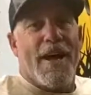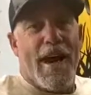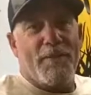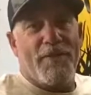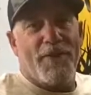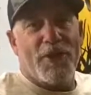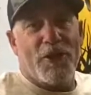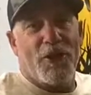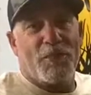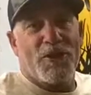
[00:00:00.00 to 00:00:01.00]
Happy
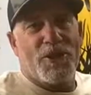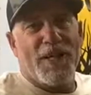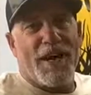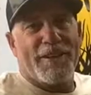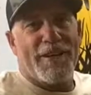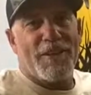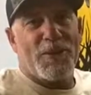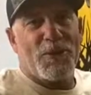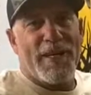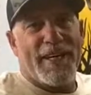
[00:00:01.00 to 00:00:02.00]
fishing. Hope to see you out there
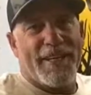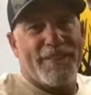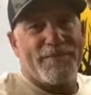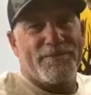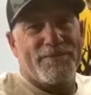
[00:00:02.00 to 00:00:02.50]
this weekend.